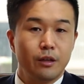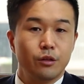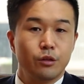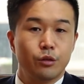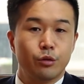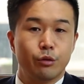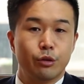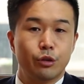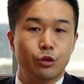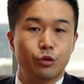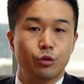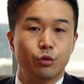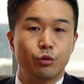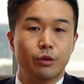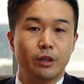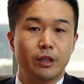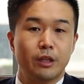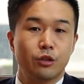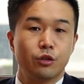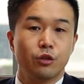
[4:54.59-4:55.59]
to
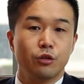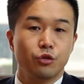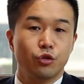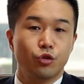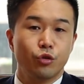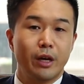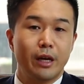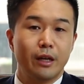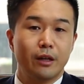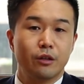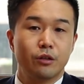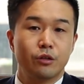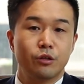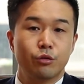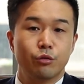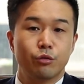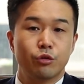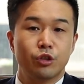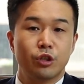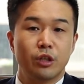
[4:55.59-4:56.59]
ensure it is on track
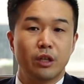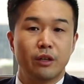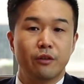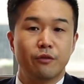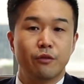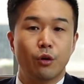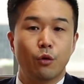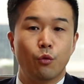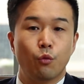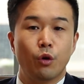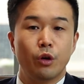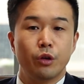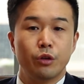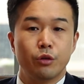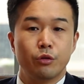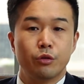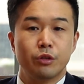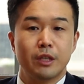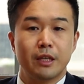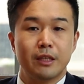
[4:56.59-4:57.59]
to achieve what
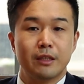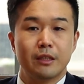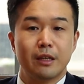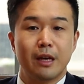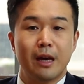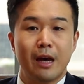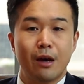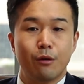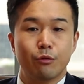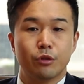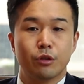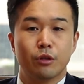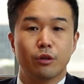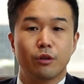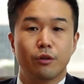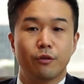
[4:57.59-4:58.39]
you set out